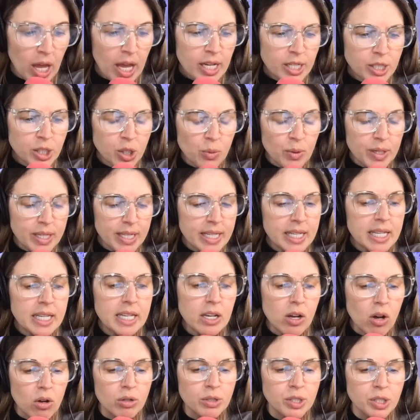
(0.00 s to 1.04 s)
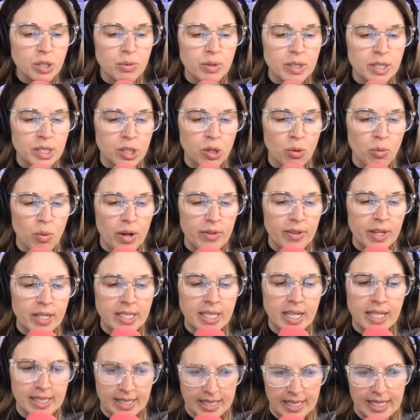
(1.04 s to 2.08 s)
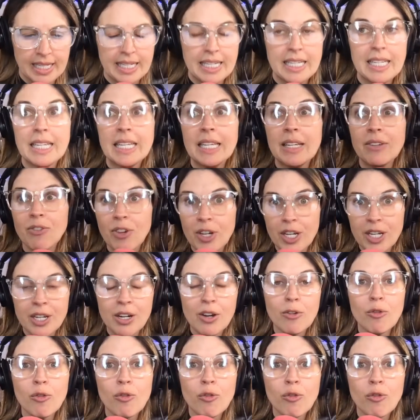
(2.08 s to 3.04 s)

So he also is the one that takes it even